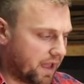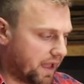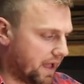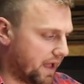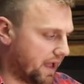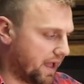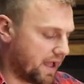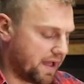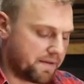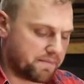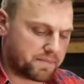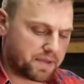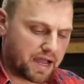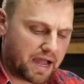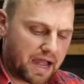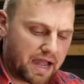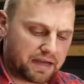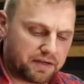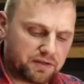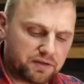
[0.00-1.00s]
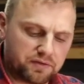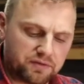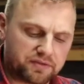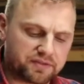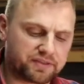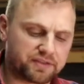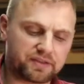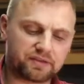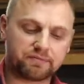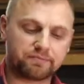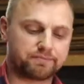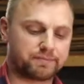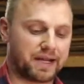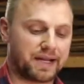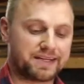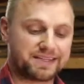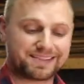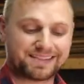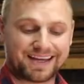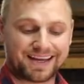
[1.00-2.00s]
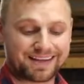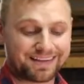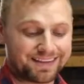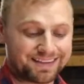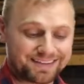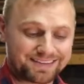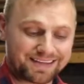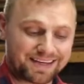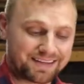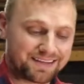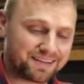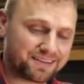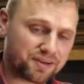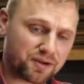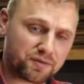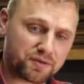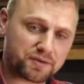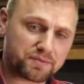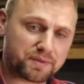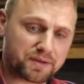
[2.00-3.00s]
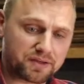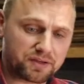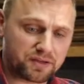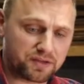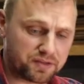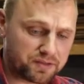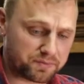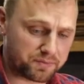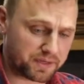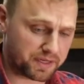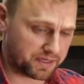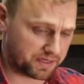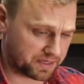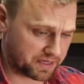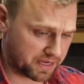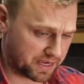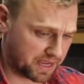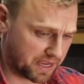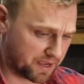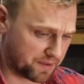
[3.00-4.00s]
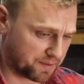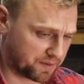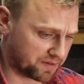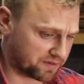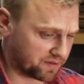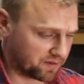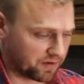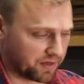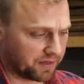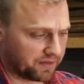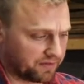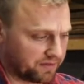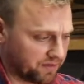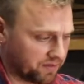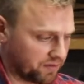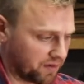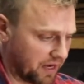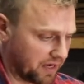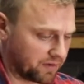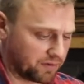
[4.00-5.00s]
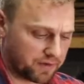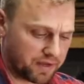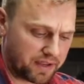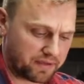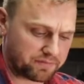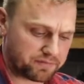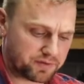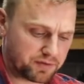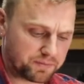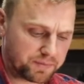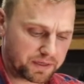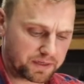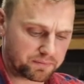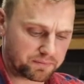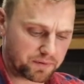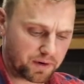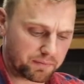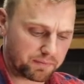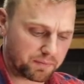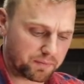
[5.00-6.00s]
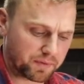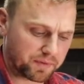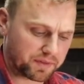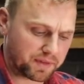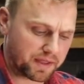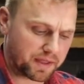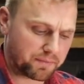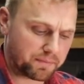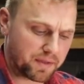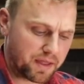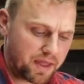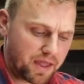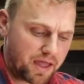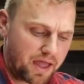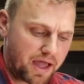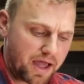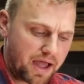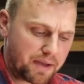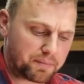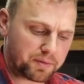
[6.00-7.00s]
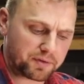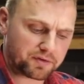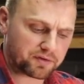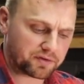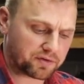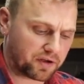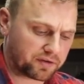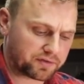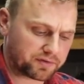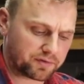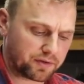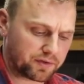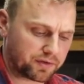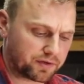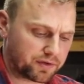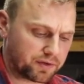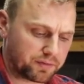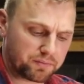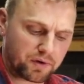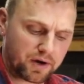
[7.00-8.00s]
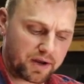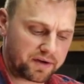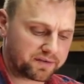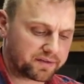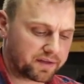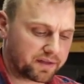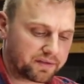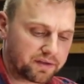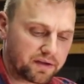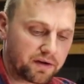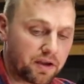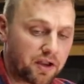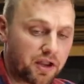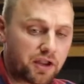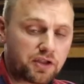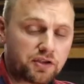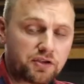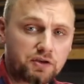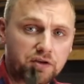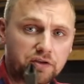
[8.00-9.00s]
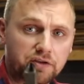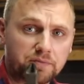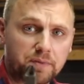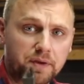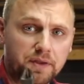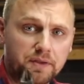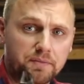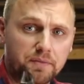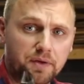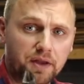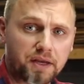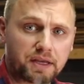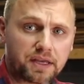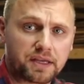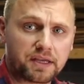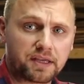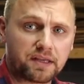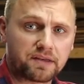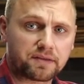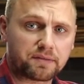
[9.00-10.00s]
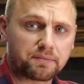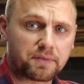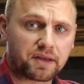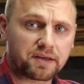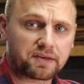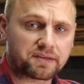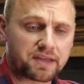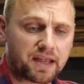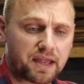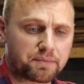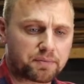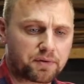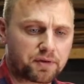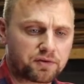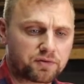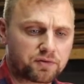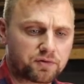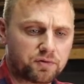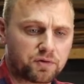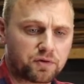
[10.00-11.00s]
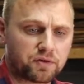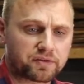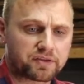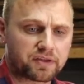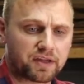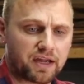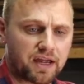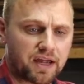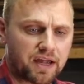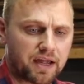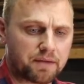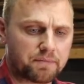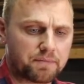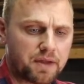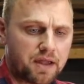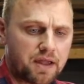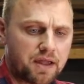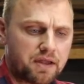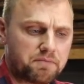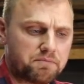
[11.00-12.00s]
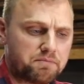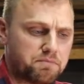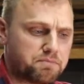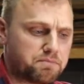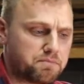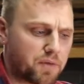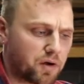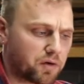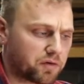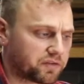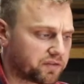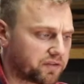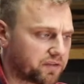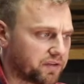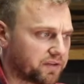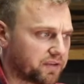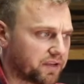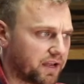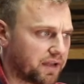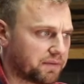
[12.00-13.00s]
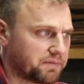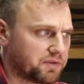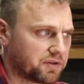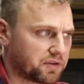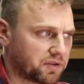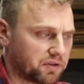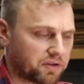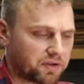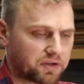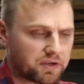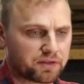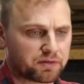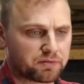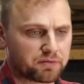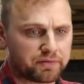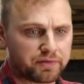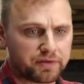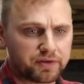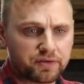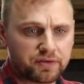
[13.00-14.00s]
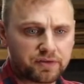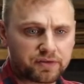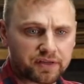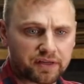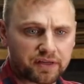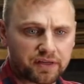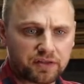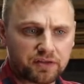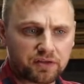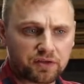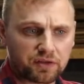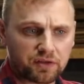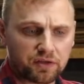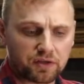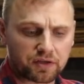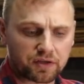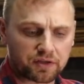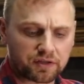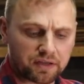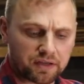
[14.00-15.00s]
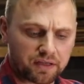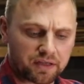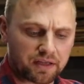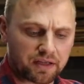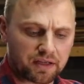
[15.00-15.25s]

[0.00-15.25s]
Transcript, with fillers: Um, I do still buy Stanley. Stanley's always been good to me, um, and so I still I don't have too big a problem with them. Uh, but there's also other good brands out there. You can spend the money and get some nice snap-on tools. Um, most of the time you can look at the reviews and you can look at the